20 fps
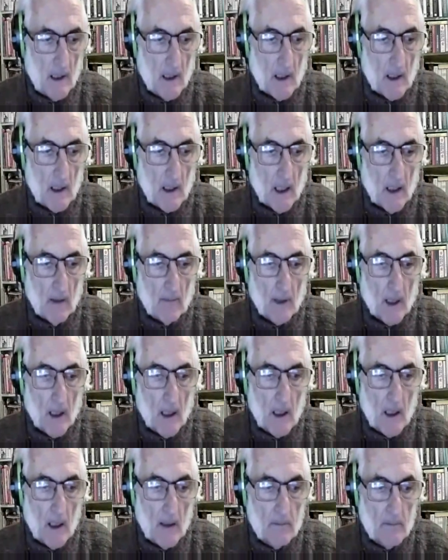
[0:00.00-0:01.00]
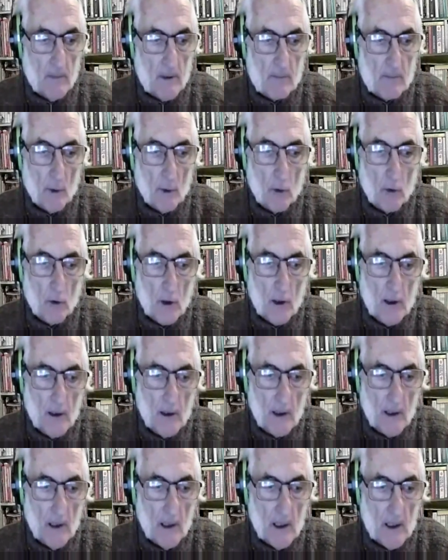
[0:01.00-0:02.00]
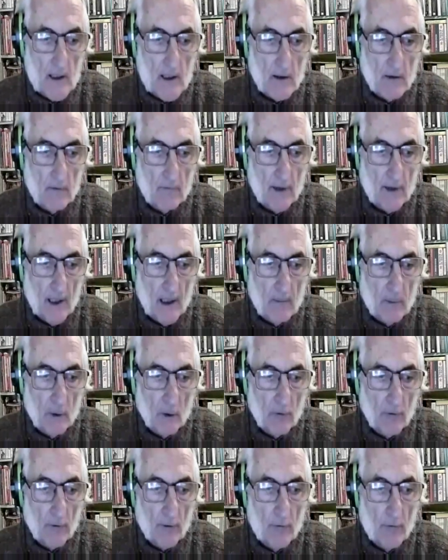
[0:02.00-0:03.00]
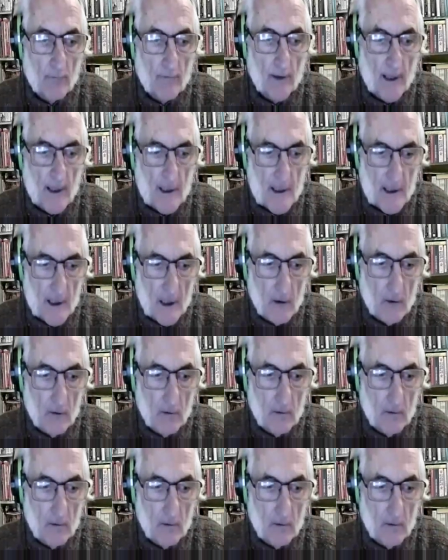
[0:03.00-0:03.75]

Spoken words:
Haim's book is available through Verso,